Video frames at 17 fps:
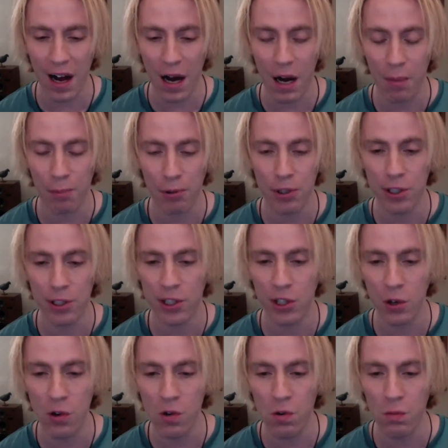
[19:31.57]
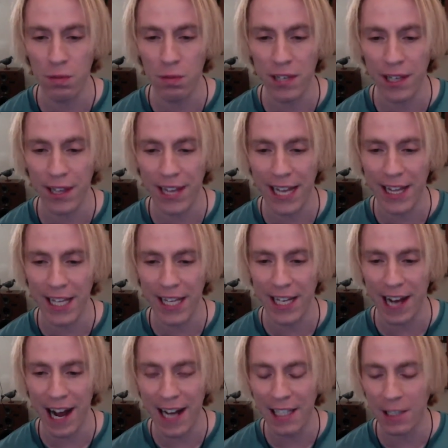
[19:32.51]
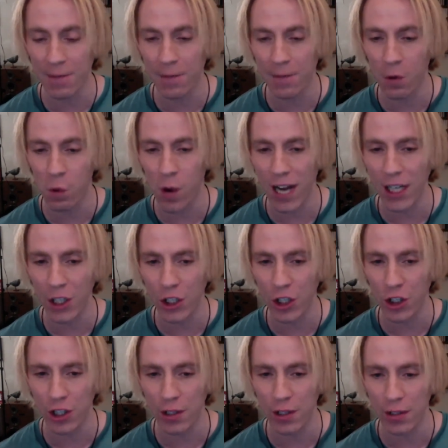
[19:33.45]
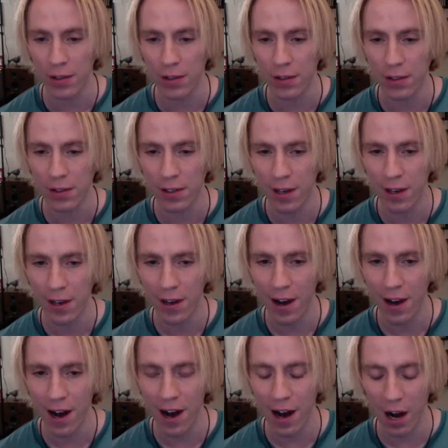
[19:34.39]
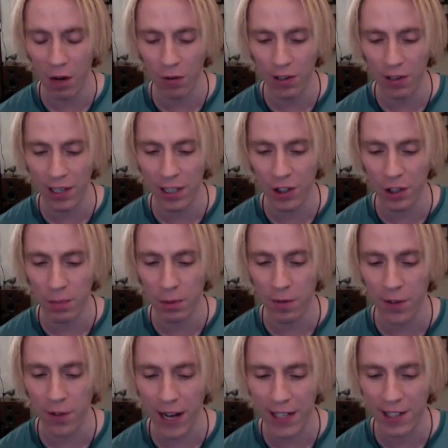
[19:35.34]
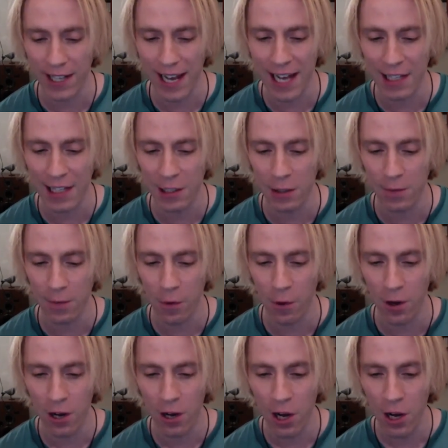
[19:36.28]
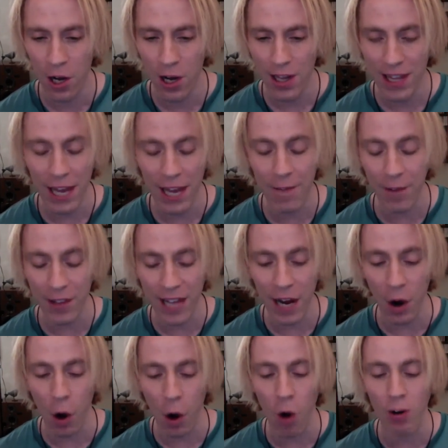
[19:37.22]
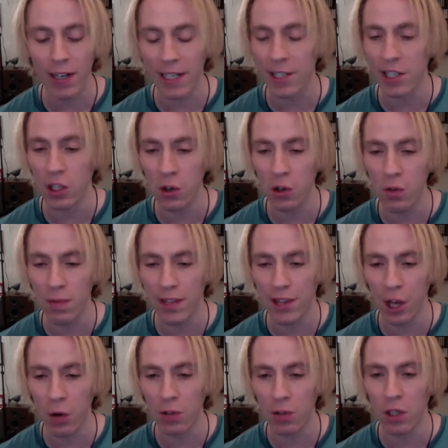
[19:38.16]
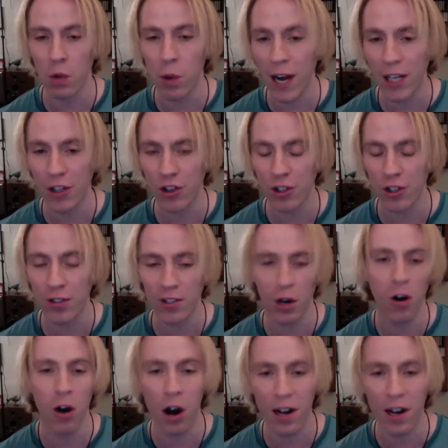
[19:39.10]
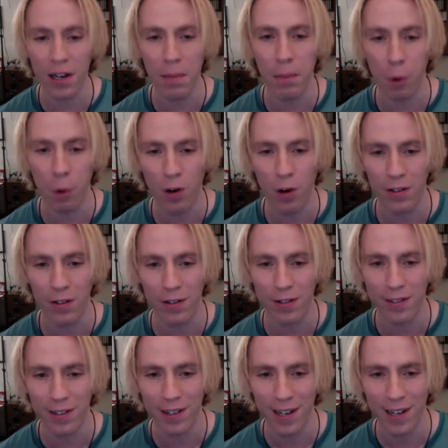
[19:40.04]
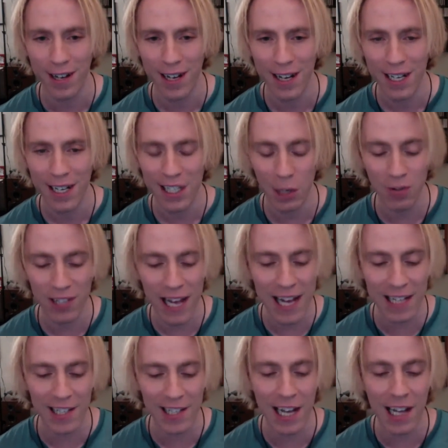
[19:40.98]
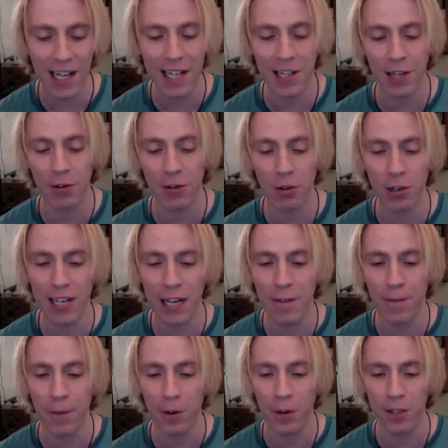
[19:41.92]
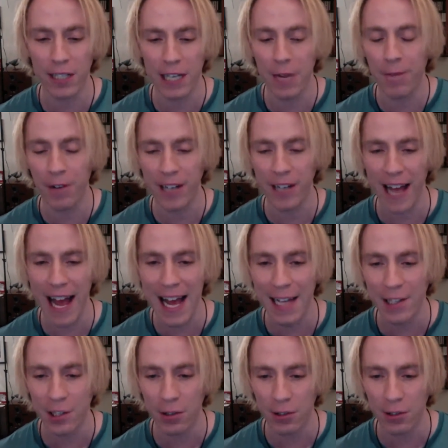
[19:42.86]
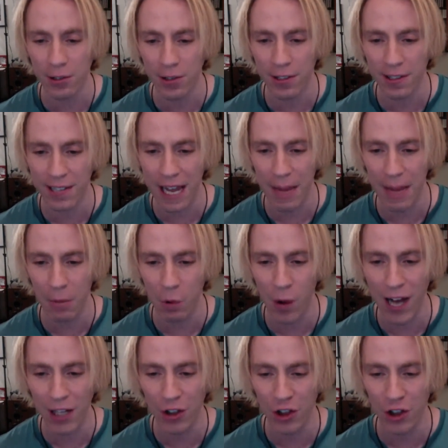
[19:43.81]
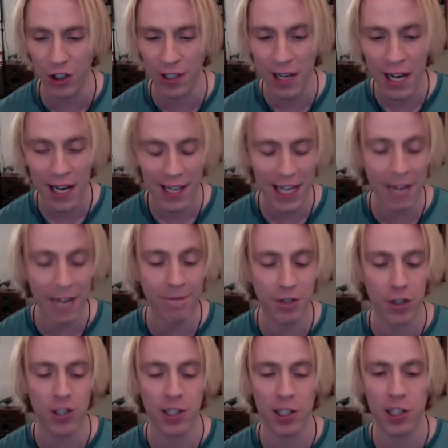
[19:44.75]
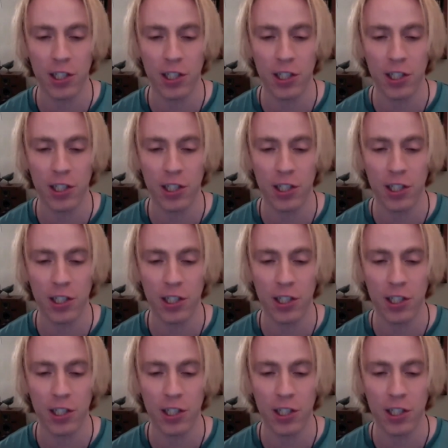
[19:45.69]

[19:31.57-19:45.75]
presumed that the kinds of questions a religion provides the answers for, they already assume that those questions are unimportant. So it's not like they're looking for different answers to the same question. They've just